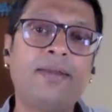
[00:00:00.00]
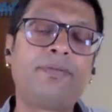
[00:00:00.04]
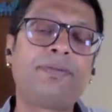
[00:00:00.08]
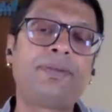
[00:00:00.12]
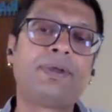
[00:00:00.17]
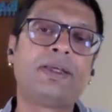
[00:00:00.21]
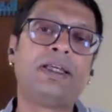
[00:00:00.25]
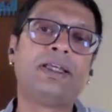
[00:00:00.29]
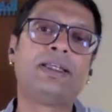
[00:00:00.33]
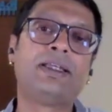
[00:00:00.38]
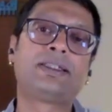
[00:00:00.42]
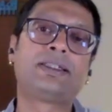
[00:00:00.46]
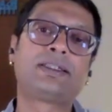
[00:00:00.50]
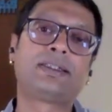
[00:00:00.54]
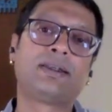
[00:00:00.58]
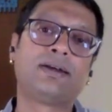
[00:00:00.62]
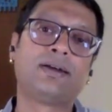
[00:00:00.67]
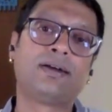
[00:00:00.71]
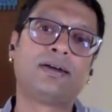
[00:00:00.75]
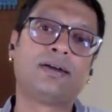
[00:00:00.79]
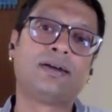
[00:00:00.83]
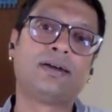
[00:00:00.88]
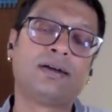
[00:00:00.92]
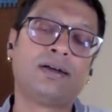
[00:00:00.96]
help is
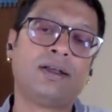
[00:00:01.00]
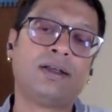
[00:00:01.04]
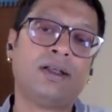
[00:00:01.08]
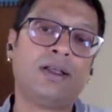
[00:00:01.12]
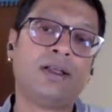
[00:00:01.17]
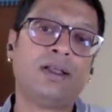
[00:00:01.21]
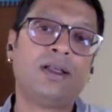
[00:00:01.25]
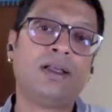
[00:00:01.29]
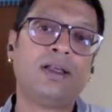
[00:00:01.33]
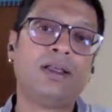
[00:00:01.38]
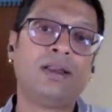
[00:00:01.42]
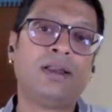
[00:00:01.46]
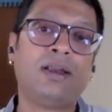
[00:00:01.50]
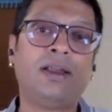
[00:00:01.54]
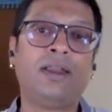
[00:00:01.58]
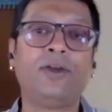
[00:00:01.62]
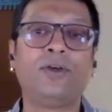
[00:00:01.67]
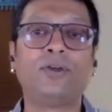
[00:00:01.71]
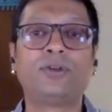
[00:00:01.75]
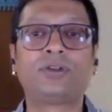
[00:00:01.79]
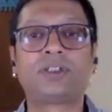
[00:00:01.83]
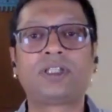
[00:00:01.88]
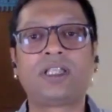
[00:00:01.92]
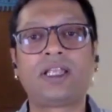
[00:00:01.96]

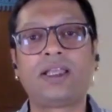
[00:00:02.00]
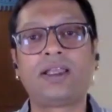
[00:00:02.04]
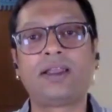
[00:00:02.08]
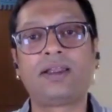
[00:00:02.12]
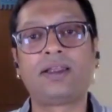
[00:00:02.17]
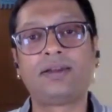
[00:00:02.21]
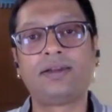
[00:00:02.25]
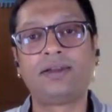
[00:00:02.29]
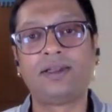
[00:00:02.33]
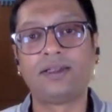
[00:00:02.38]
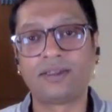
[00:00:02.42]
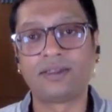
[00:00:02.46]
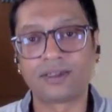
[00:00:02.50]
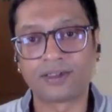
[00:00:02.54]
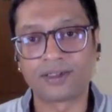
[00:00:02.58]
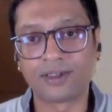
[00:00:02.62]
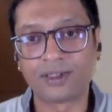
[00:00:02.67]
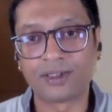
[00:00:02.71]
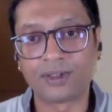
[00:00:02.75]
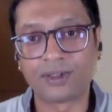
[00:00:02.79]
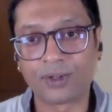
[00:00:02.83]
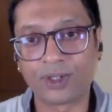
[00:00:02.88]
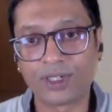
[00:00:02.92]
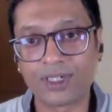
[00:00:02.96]
reducing
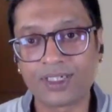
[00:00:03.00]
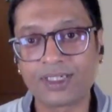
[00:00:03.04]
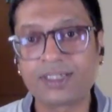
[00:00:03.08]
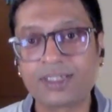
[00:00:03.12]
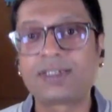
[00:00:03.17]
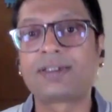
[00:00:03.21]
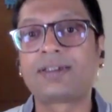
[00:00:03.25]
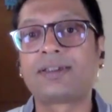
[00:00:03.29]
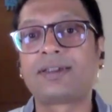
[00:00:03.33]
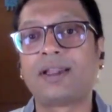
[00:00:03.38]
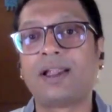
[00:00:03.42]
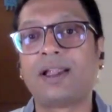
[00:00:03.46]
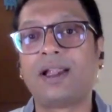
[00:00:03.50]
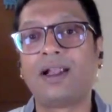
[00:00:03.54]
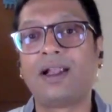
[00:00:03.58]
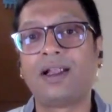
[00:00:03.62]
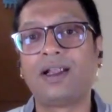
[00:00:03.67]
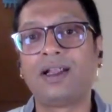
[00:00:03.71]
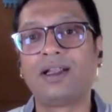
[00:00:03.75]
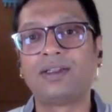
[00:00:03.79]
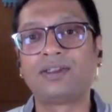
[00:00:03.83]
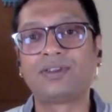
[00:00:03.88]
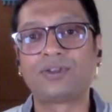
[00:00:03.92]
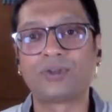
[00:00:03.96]
digital noise
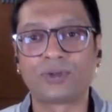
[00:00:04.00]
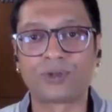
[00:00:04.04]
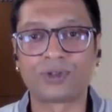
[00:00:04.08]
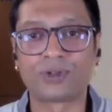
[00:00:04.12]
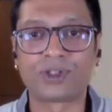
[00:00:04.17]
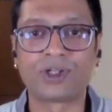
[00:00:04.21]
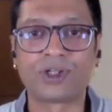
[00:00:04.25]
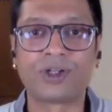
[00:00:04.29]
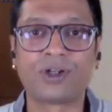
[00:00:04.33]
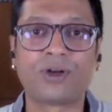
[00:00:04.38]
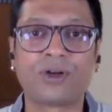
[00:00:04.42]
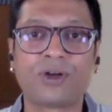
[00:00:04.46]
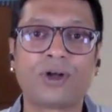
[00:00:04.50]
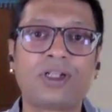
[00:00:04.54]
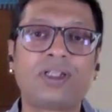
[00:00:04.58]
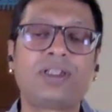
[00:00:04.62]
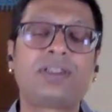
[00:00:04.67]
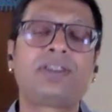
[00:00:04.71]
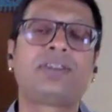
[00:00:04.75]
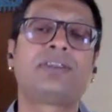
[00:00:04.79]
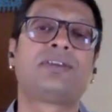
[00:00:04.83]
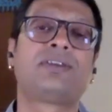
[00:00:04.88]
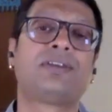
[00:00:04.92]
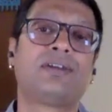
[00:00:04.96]
and social
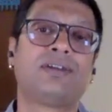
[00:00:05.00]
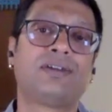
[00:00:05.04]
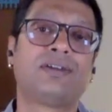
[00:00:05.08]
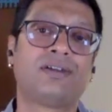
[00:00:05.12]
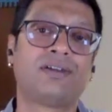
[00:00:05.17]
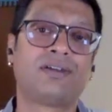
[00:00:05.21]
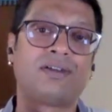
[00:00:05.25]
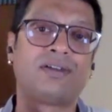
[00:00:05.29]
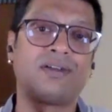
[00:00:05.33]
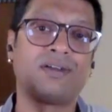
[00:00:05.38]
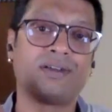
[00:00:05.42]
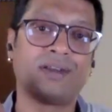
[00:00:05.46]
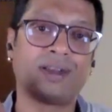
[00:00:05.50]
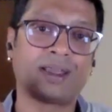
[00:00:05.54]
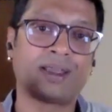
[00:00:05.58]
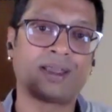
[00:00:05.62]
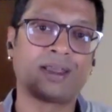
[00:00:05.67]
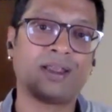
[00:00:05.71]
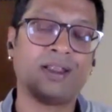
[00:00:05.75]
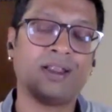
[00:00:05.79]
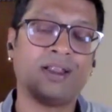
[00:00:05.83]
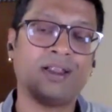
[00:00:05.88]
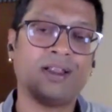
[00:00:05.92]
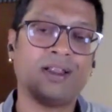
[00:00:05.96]
noise, like
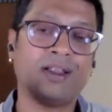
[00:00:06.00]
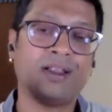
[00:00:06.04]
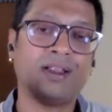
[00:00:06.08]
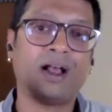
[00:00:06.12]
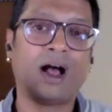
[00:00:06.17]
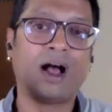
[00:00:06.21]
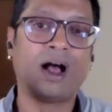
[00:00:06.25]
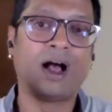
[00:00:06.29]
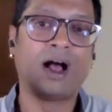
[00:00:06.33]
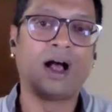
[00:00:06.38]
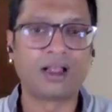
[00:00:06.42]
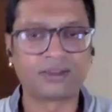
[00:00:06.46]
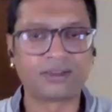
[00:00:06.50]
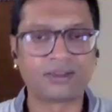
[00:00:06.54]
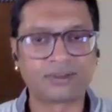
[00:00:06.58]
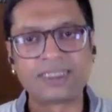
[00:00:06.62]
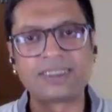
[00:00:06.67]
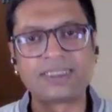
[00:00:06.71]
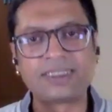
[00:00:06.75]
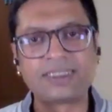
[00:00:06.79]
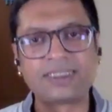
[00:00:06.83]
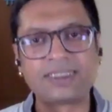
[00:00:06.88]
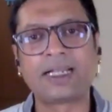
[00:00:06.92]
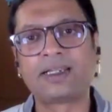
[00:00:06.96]

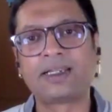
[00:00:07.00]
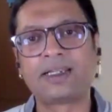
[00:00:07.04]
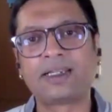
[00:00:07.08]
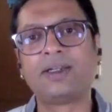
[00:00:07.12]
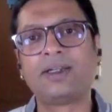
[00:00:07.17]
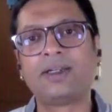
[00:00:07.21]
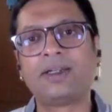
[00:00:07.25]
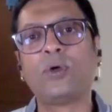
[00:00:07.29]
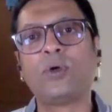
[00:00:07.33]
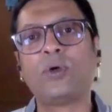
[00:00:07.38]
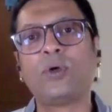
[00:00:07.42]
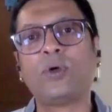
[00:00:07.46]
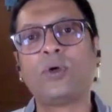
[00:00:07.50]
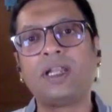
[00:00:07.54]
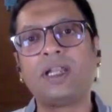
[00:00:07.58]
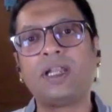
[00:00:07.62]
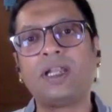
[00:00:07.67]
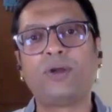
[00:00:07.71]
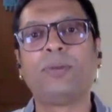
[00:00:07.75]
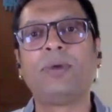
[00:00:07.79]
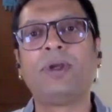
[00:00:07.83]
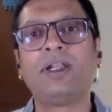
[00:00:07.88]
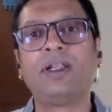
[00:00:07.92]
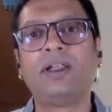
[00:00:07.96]
things that don't
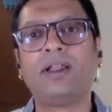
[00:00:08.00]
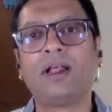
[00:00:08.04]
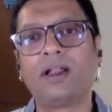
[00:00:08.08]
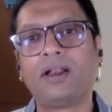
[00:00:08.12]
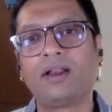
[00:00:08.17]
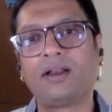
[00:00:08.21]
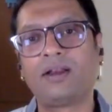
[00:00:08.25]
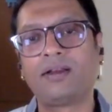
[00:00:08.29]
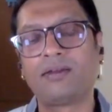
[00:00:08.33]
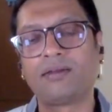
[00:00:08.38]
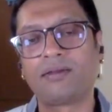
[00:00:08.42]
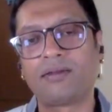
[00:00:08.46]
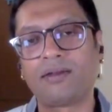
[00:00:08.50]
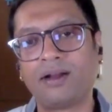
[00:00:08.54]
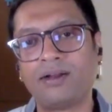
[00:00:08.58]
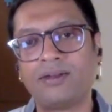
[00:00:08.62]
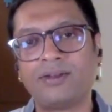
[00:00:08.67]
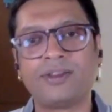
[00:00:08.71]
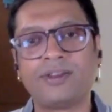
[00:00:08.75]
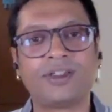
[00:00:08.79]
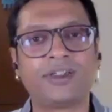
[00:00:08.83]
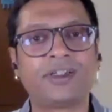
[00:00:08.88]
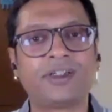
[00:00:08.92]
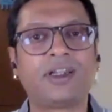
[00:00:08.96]
need to be done
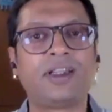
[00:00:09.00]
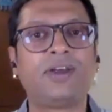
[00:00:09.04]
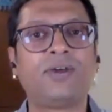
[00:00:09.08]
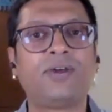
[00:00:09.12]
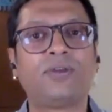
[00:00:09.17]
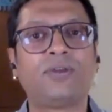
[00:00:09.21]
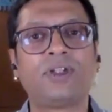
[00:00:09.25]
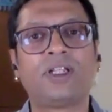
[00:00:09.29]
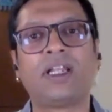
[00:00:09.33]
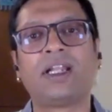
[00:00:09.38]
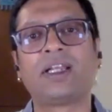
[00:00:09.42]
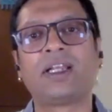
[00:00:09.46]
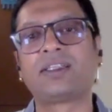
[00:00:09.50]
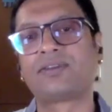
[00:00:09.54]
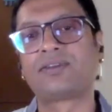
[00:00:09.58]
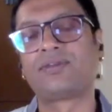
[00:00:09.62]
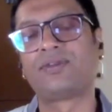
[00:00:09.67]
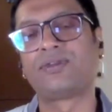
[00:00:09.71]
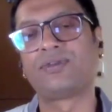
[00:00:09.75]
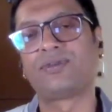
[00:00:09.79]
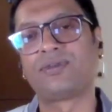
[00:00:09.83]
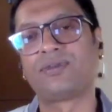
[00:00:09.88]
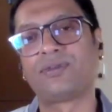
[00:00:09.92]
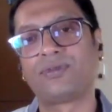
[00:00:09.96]
urgently over the next
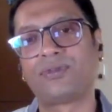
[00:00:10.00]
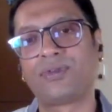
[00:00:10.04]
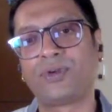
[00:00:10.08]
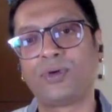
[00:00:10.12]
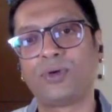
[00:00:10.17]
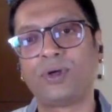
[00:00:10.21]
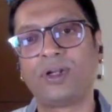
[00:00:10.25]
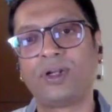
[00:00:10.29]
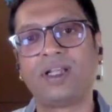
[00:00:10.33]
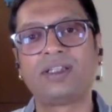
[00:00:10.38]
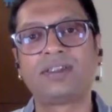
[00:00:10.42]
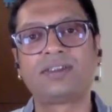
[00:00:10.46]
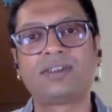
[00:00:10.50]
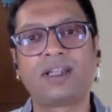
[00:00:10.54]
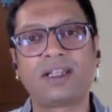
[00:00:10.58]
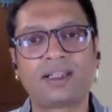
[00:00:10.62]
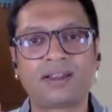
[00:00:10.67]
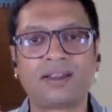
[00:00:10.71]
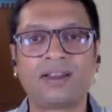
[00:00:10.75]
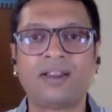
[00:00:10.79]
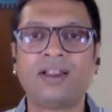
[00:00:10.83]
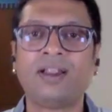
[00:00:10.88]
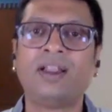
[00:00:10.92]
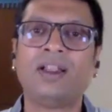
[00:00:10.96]
few days.
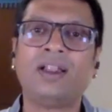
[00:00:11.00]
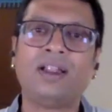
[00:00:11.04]
Like